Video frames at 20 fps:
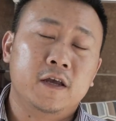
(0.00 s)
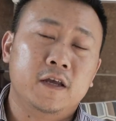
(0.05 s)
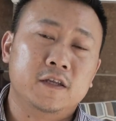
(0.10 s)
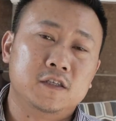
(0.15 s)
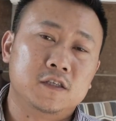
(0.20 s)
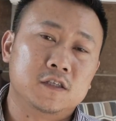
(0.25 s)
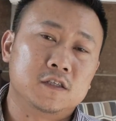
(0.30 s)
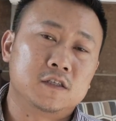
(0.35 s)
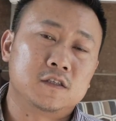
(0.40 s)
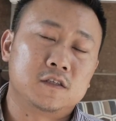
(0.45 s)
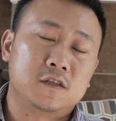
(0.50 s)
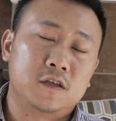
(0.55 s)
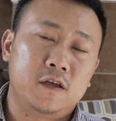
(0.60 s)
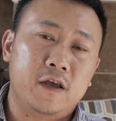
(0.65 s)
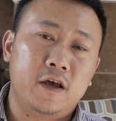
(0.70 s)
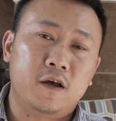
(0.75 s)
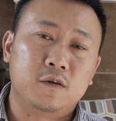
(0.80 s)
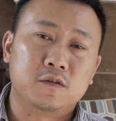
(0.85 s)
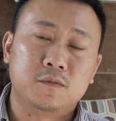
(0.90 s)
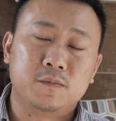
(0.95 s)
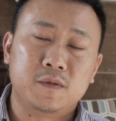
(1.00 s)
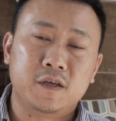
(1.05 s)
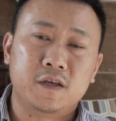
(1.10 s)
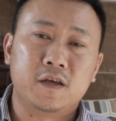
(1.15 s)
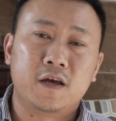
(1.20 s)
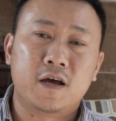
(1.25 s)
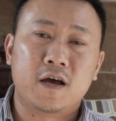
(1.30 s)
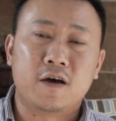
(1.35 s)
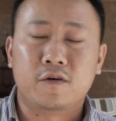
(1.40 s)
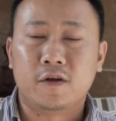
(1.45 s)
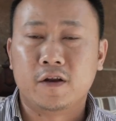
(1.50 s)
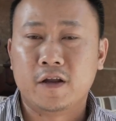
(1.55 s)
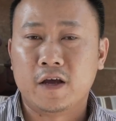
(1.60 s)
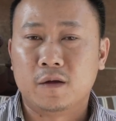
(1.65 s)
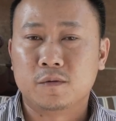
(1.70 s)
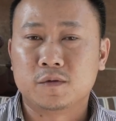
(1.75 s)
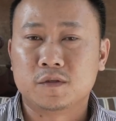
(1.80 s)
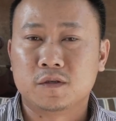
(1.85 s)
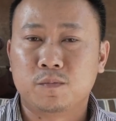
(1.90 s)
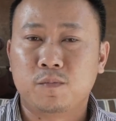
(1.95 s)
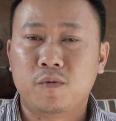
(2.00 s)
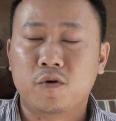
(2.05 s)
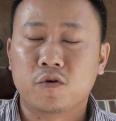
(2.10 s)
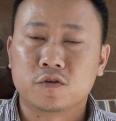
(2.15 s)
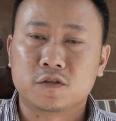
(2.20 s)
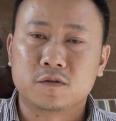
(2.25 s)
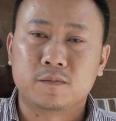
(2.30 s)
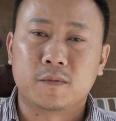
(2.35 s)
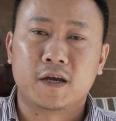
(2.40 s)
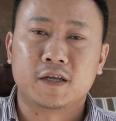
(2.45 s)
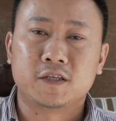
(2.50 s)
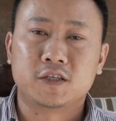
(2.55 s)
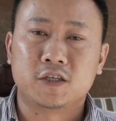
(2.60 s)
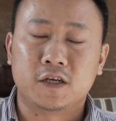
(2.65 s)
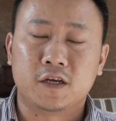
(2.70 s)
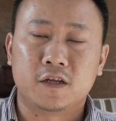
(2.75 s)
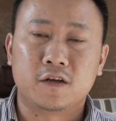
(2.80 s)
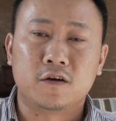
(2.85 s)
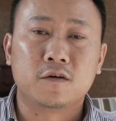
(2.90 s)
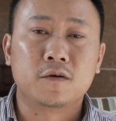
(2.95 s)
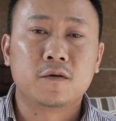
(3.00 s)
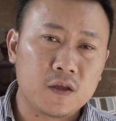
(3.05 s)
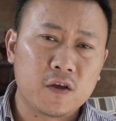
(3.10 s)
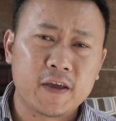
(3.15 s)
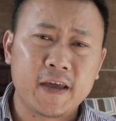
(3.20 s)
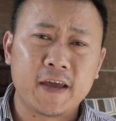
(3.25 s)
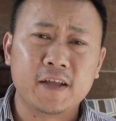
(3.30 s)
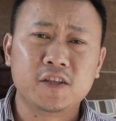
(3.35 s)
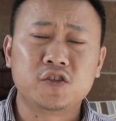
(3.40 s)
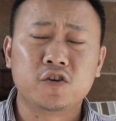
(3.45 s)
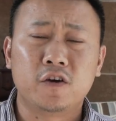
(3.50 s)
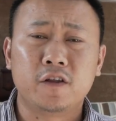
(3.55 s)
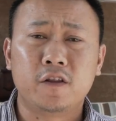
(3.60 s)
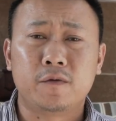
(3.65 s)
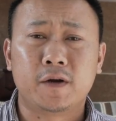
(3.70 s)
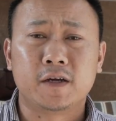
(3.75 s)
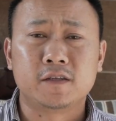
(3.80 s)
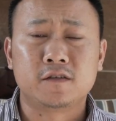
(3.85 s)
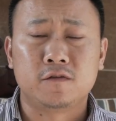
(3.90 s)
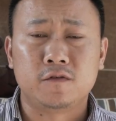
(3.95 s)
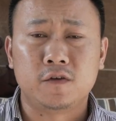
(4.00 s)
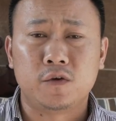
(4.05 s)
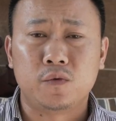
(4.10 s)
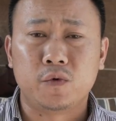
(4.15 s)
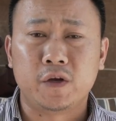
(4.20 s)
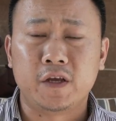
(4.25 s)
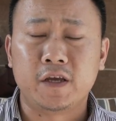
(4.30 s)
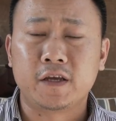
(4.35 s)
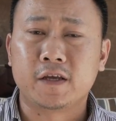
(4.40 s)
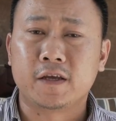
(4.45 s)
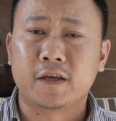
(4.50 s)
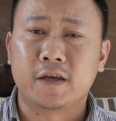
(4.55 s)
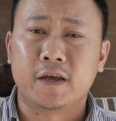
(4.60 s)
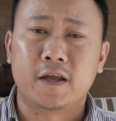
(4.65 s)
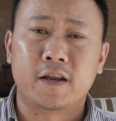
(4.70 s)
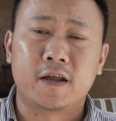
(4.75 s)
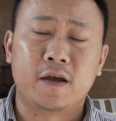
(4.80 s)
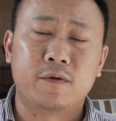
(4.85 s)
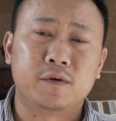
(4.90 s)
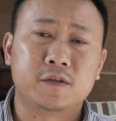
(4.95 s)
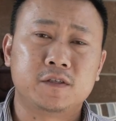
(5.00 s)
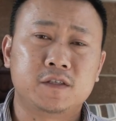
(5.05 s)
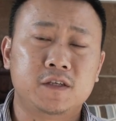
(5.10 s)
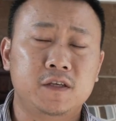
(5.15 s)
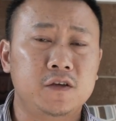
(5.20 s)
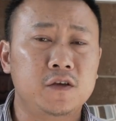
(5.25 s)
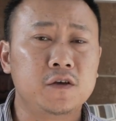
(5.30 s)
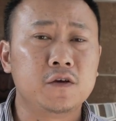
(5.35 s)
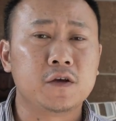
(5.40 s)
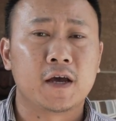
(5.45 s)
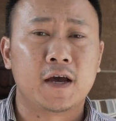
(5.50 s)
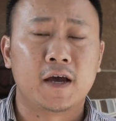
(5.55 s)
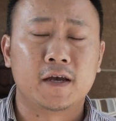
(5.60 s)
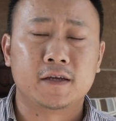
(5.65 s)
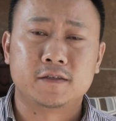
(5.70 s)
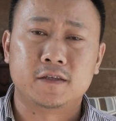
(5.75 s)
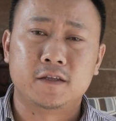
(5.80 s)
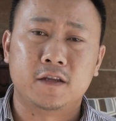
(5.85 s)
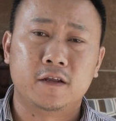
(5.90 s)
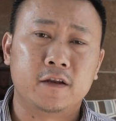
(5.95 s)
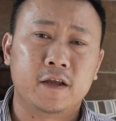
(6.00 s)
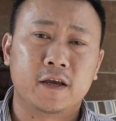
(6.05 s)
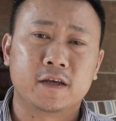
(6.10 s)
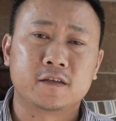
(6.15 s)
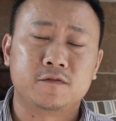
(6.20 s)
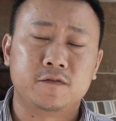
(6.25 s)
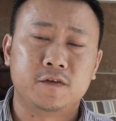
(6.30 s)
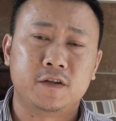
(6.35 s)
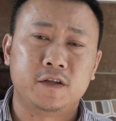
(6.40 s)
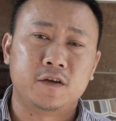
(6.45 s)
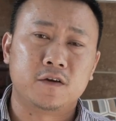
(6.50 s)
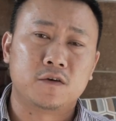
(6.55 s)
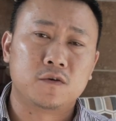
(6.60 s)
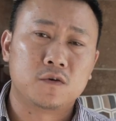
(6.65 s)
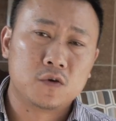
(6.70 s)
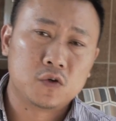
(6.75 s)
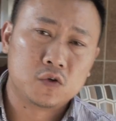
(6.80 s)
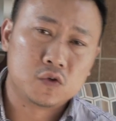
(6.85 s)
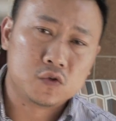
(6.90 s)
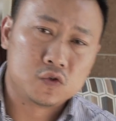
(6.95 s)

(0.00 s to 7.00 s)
It just helps me out and helps supports my channel. Okay, enjoy the rest of your week, and I will see you guys in the next video.